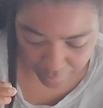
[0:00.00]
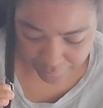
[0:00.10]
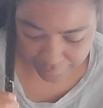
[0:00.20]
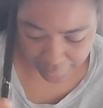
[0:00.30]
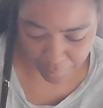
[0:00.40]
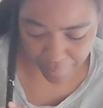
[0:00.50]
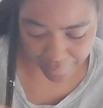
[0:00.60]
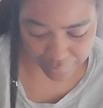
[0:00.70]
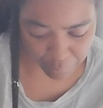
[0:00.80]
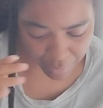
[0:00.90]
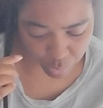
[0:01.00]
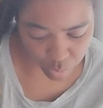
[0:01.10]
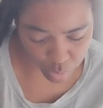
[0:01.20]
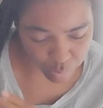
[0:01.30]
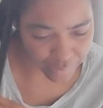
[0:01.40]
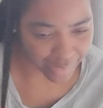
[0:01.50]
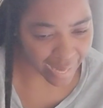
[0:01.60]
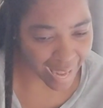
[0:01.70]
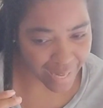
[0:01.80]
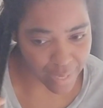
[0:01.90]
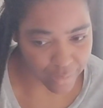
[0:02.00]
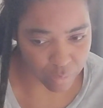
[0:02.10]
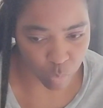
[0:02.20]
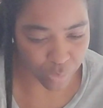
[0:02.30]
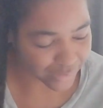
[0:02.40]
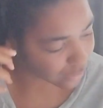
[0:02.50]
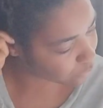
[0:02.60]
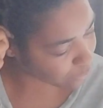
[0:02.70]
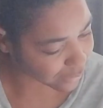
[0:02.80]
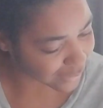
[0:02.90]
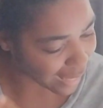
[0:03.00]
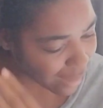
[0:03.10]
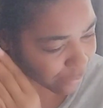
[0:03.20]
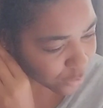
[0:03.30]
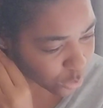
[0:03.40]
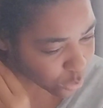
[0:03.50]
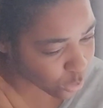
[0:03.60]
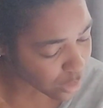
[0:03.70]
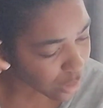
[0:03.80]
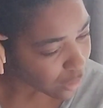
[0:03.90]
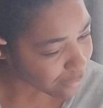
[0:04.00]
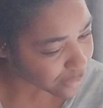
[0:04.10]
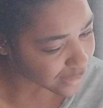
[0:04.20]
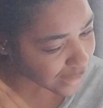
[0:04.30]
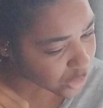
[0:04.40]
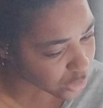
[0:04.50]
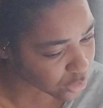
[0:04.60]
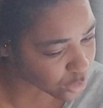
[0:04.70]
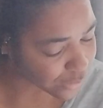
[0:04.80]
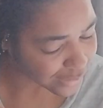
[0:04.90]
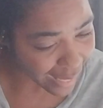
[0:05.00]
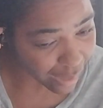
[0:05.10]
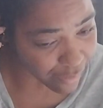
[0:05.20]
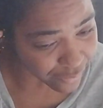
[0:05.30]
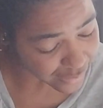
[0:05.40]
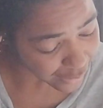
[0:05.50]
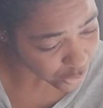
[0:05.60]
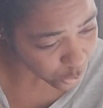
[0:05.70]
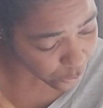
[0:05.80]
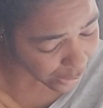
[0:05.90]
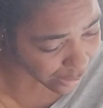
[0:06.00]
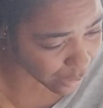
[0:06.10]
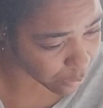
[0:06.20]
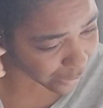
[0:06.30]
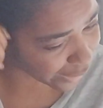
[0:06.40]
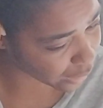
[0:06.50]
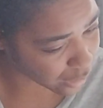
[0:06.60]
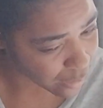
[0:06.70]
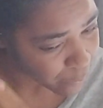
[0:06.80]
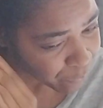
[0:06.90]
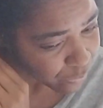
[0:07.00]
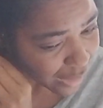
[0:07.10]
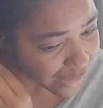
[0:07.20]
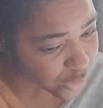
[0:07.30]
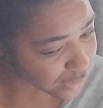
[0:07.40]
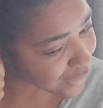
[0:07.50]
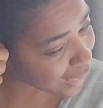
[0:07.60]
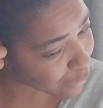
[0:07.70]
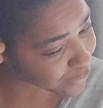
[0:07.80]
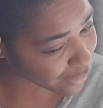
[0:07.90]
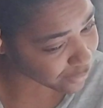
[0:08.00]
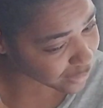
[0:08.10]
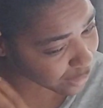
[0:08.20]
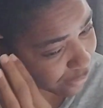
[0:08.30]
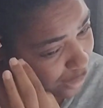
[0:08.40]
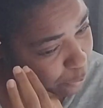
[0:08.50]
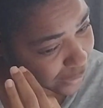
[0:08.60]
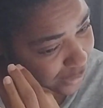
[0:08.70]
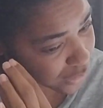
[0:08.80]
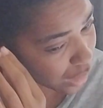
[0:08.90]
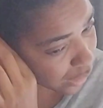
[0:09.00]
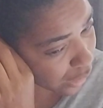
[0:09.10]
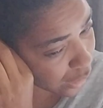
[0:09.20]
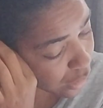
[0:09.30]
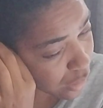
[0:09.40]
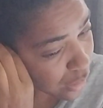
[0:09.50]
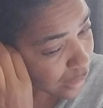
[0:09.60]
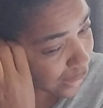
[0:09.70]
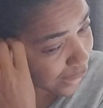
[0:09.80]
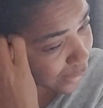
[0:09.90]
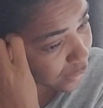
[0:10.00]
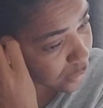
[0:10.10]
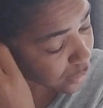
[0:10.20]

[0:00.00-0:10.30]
take it back to my room. Like, I wasn't about to have no conversation, no side conversation with him. Like, I just kept everything very platonic. And,